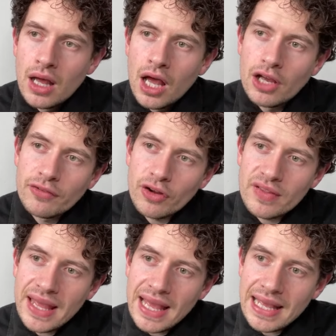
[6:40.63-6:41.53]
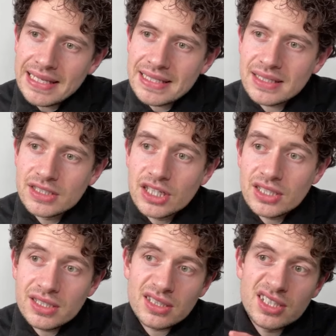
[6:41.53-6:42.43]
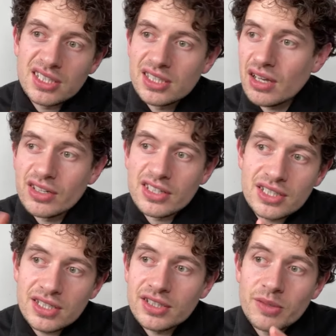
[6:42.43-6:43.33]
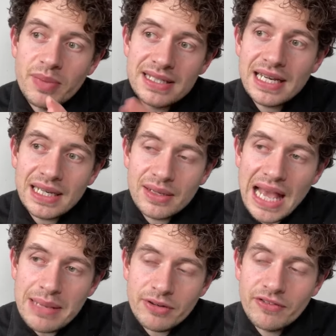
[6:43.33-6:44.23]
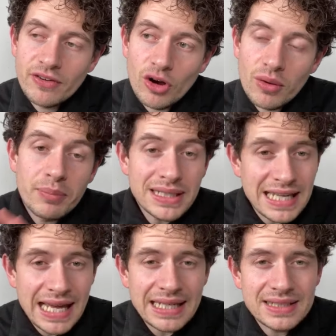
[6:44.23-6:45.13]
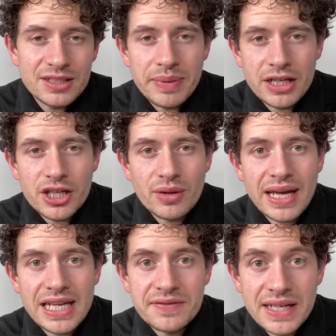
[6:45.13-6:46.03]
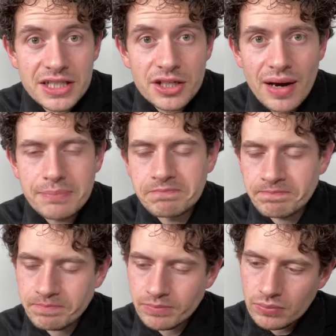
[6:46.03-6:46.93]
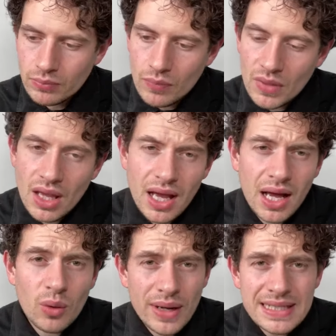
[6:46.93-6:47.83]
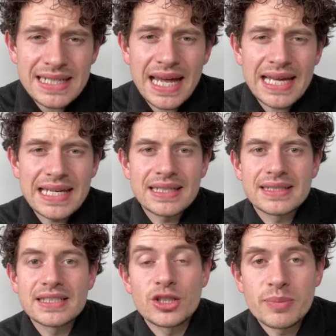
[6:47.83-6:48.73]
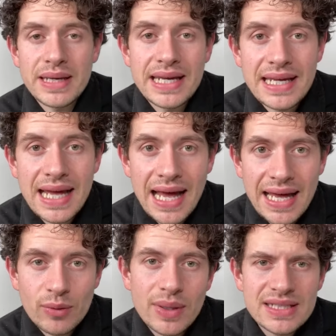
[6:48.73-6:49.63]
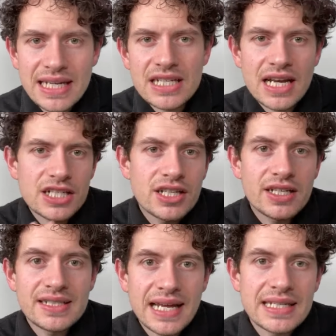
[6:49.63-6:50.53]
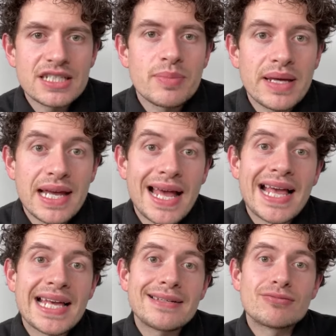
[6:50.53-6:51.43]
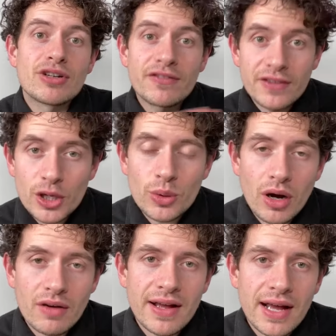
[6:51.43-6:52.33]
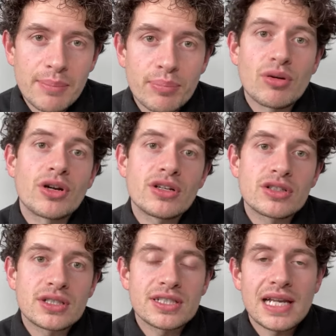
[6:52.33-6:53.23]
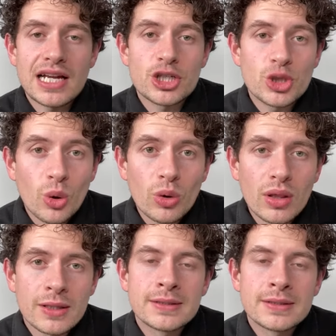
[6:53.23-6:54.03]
Over on there is just on us. So basically aiming for Monday to be a showcase of an Instagram. Wednesdays to be a Wednesday/Thursdays to be a review of a product/tool.